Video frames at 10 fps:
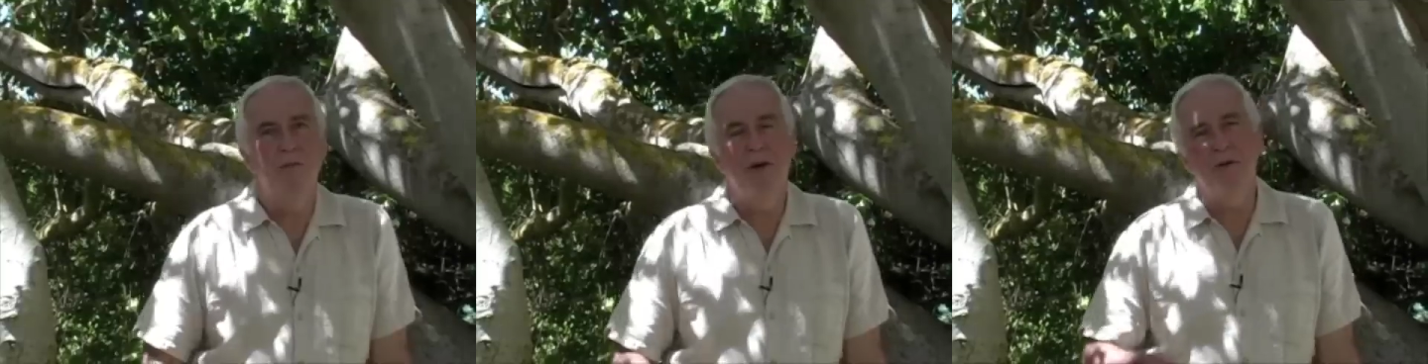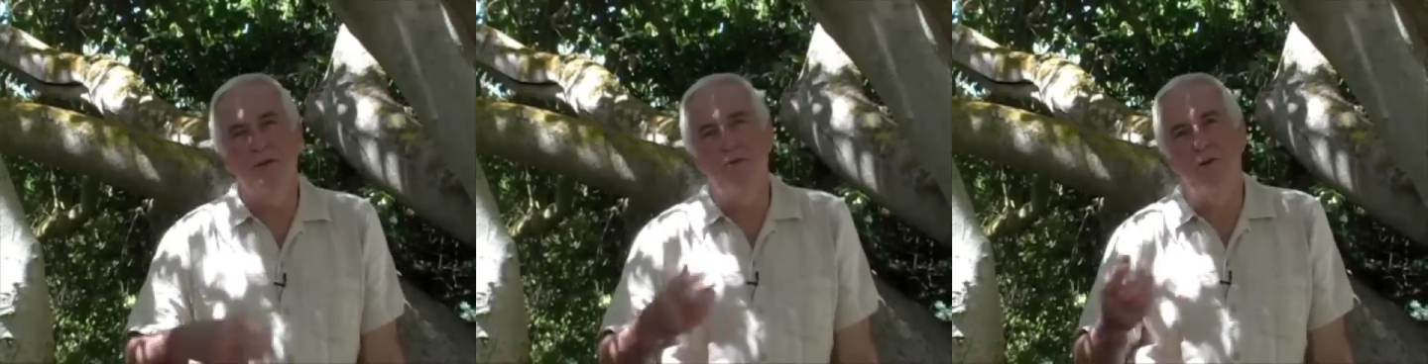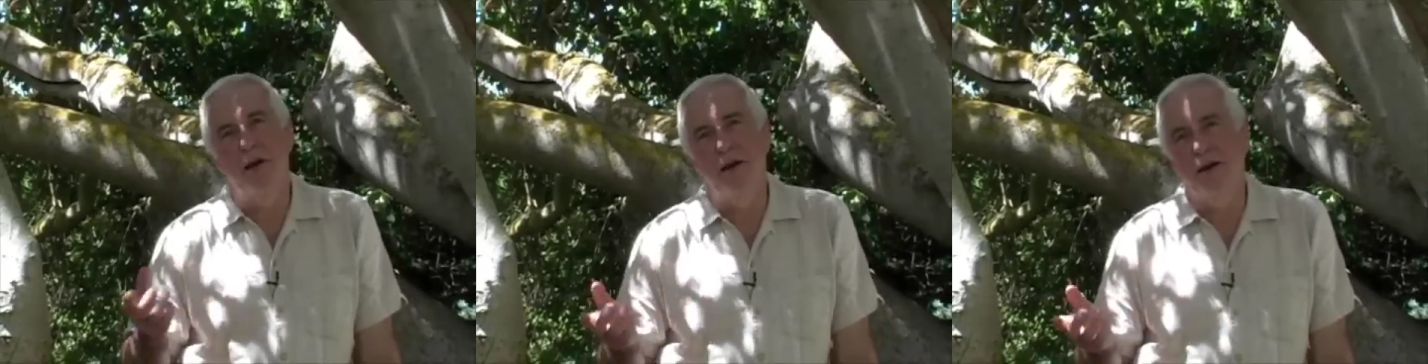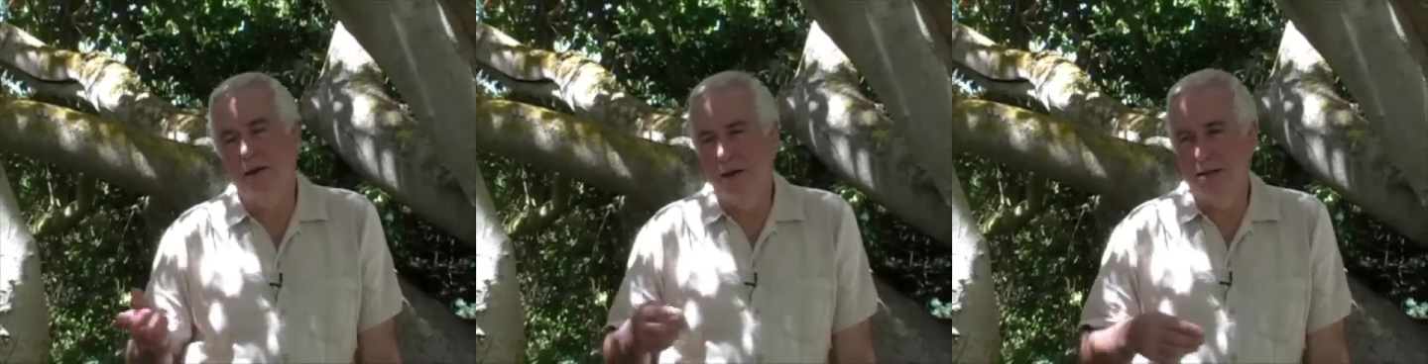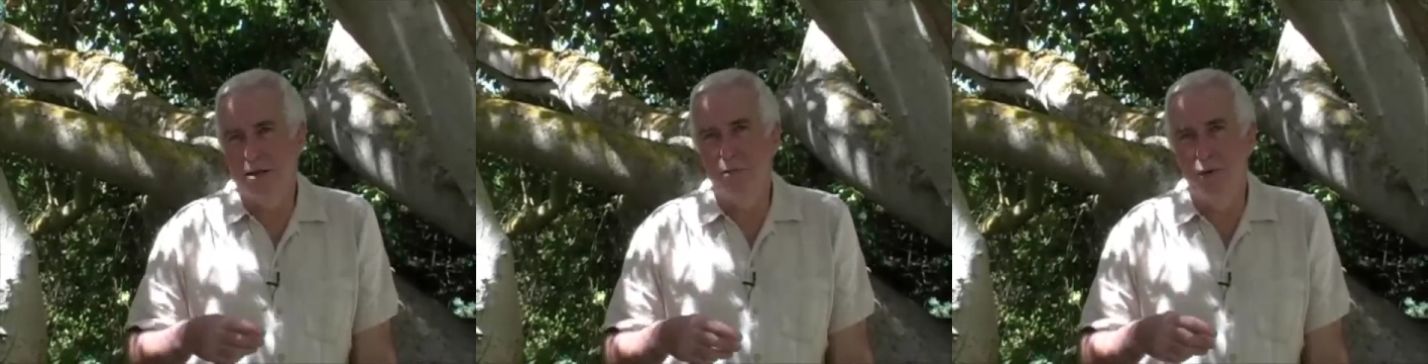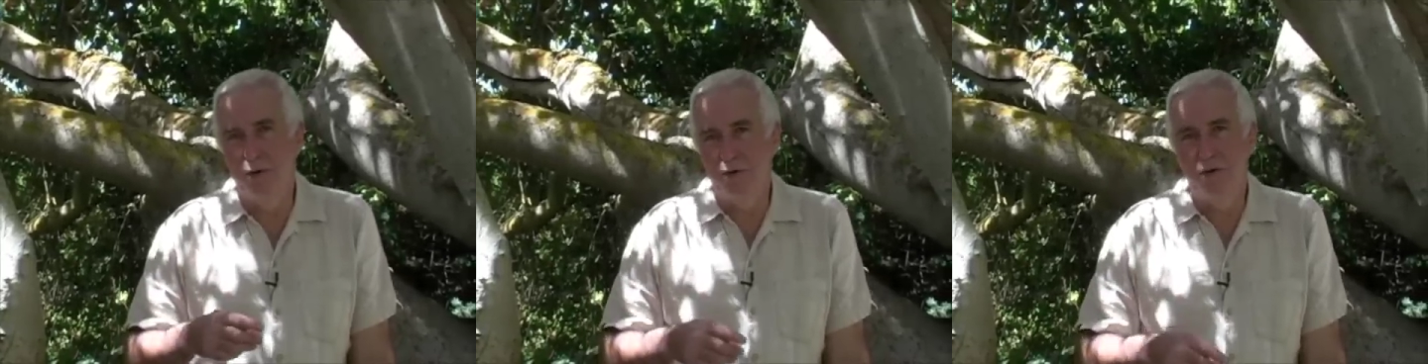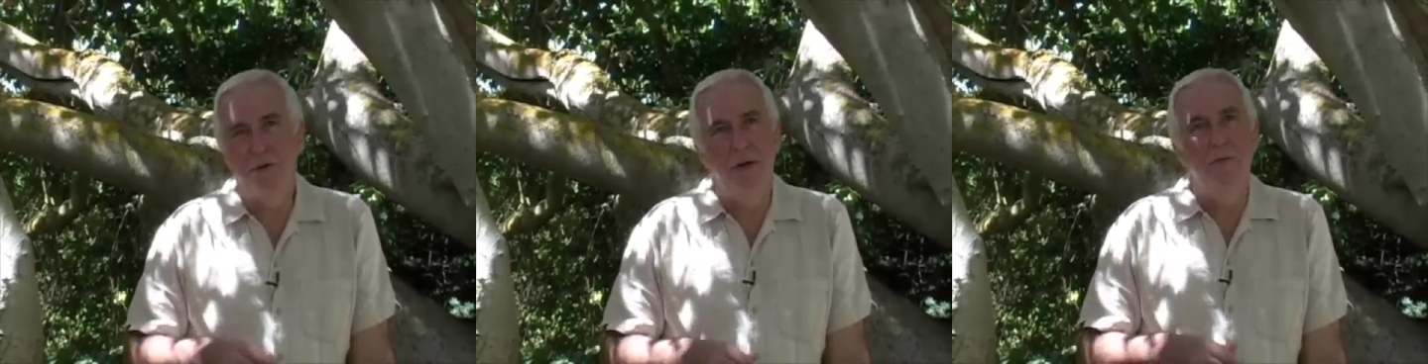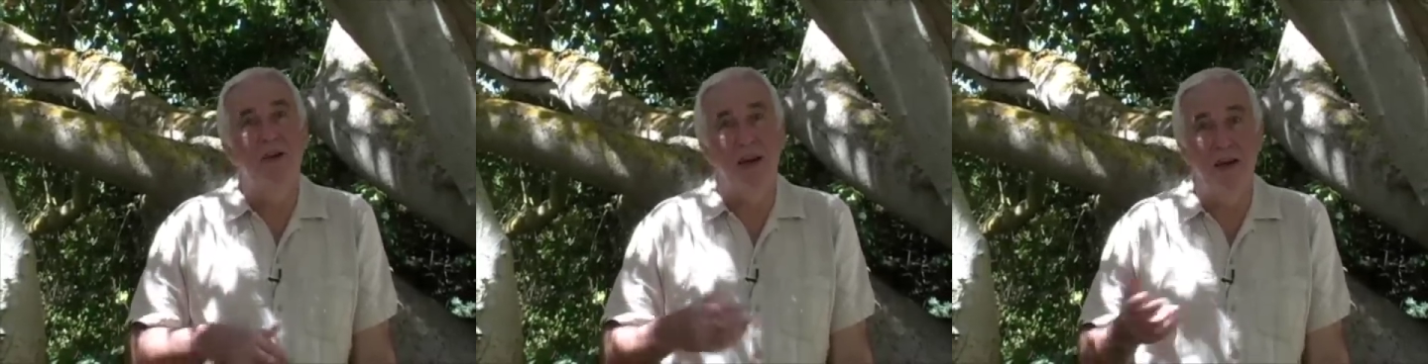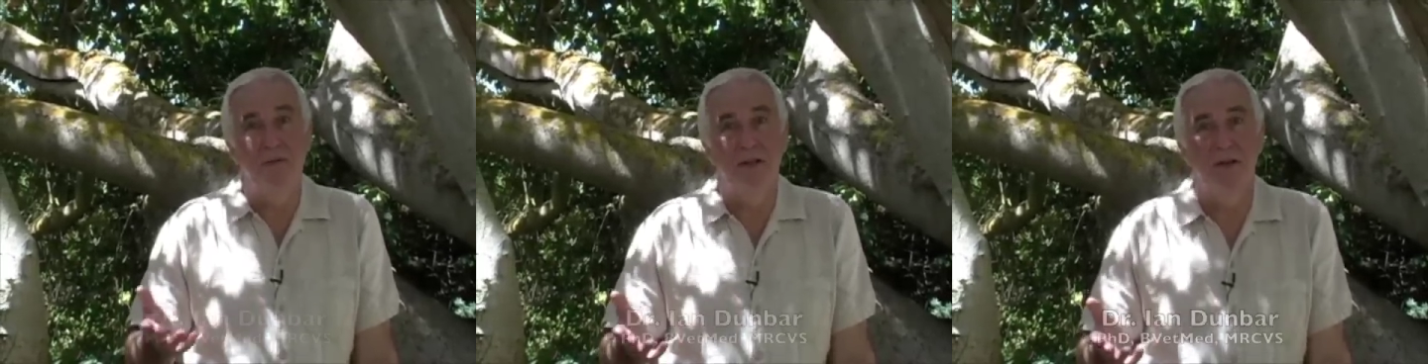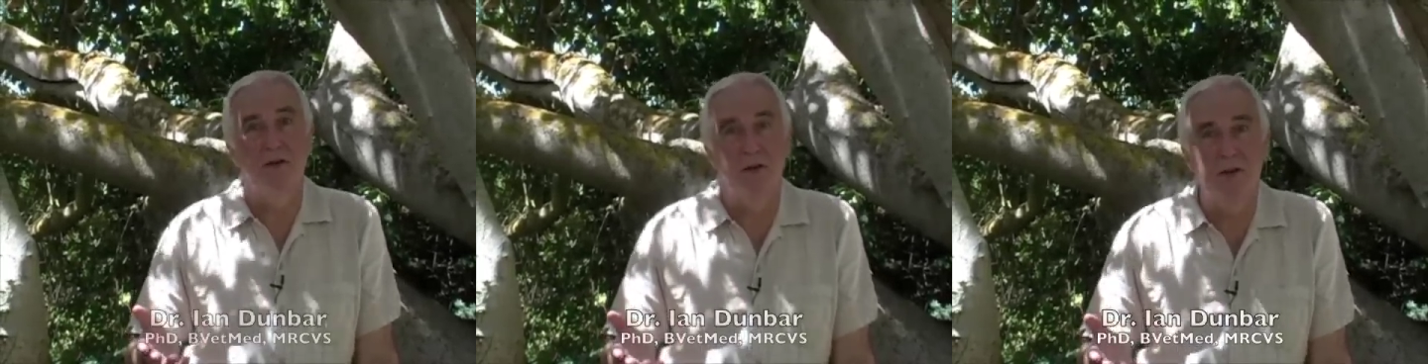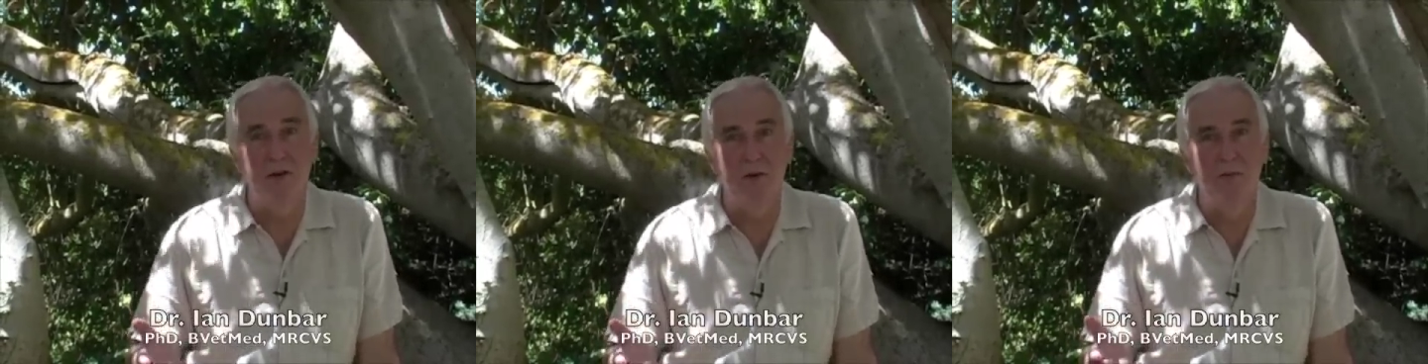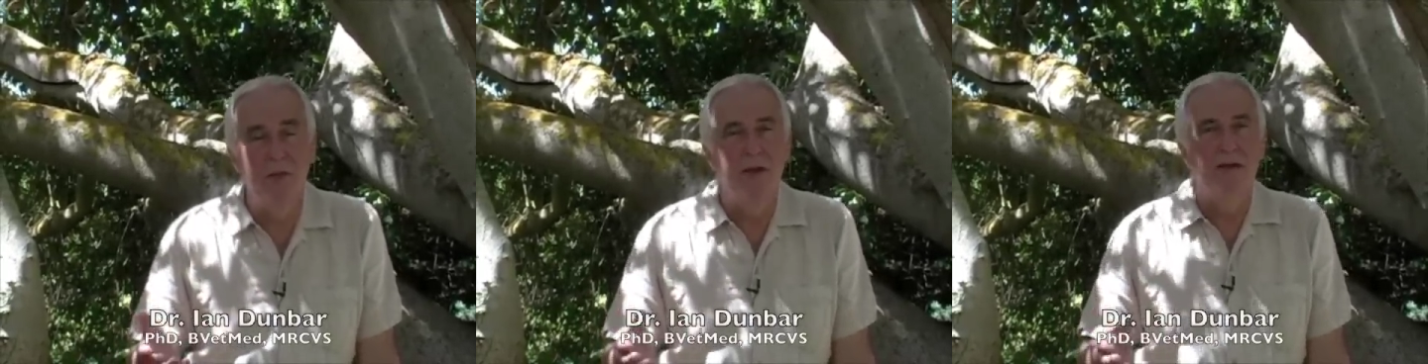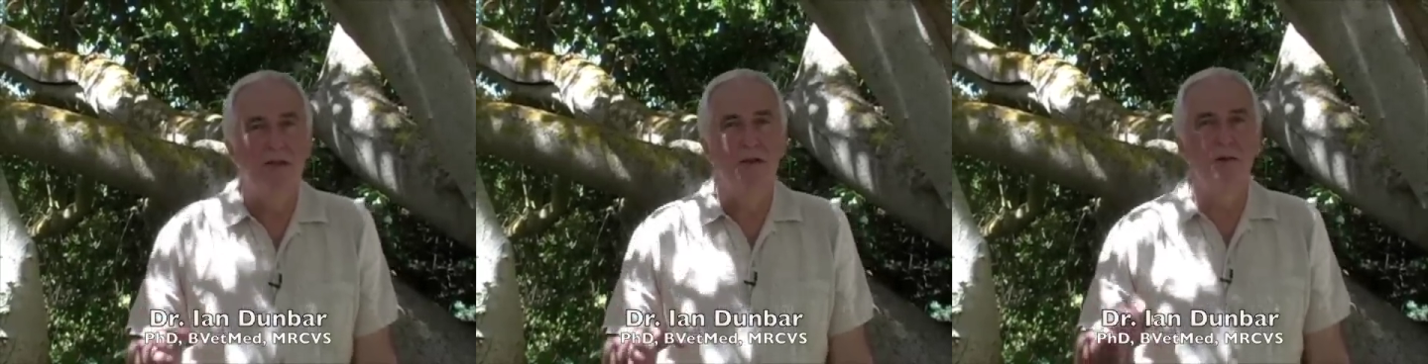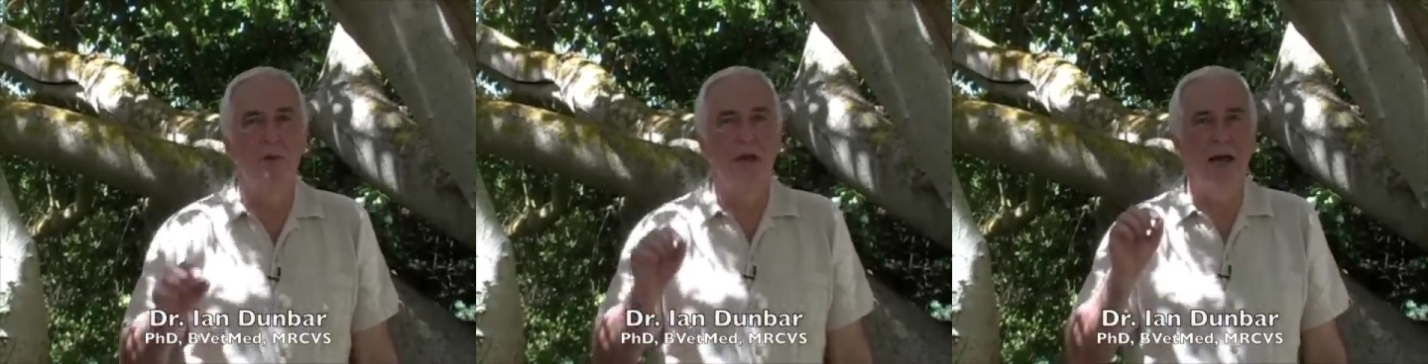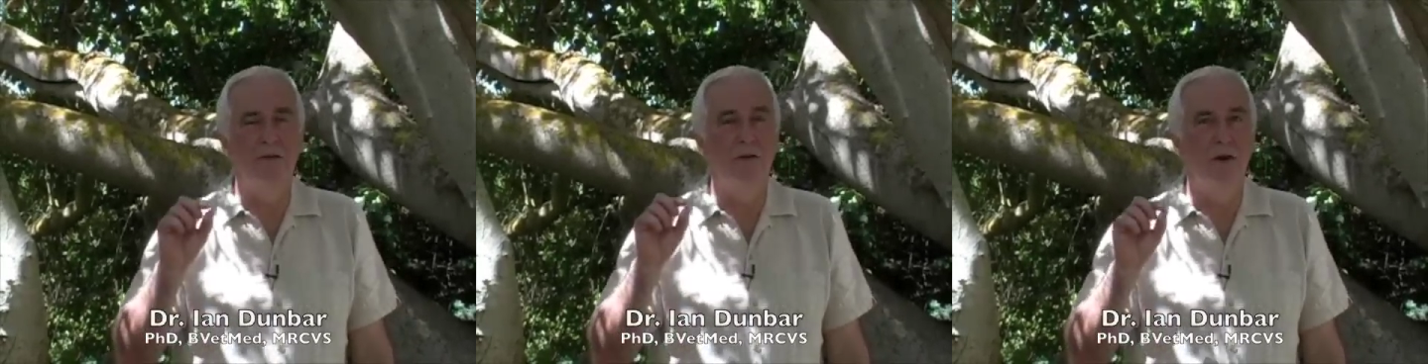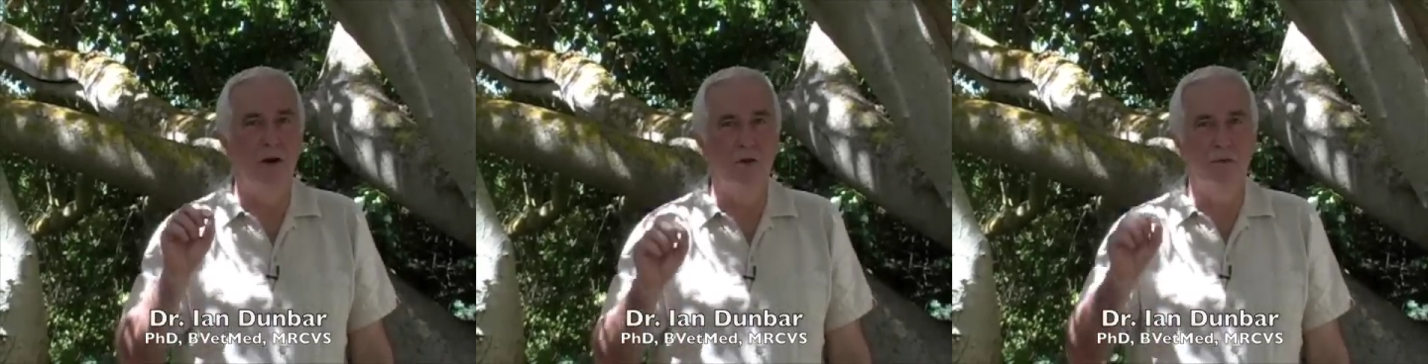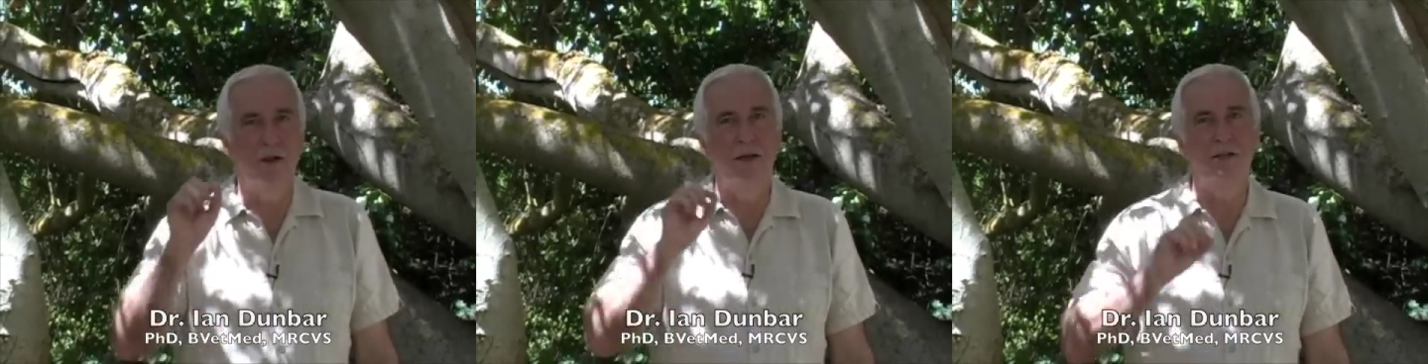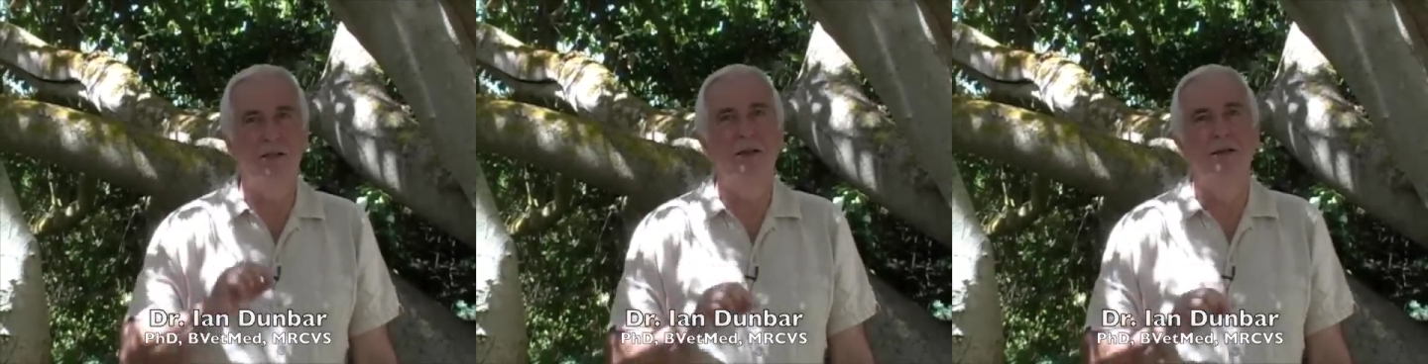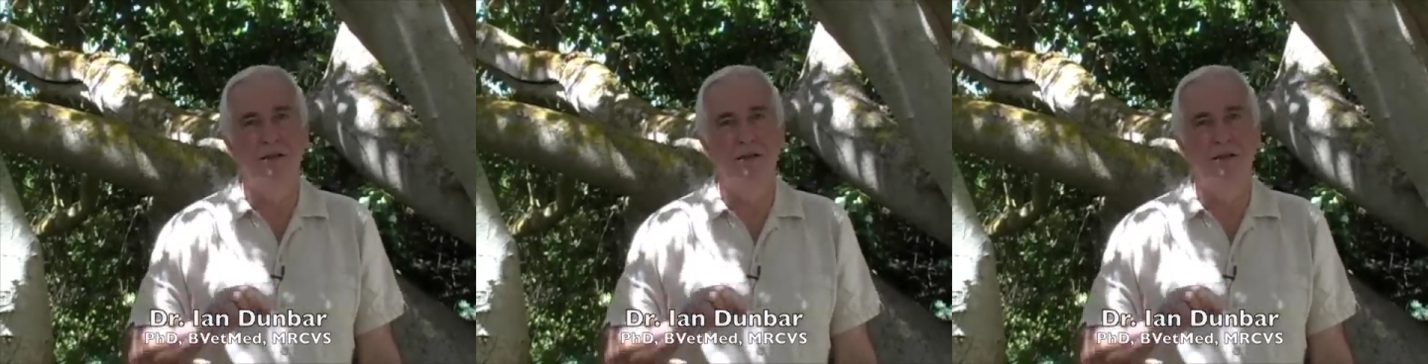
purpose of training is to put behaviors on cue so that we have off-leash,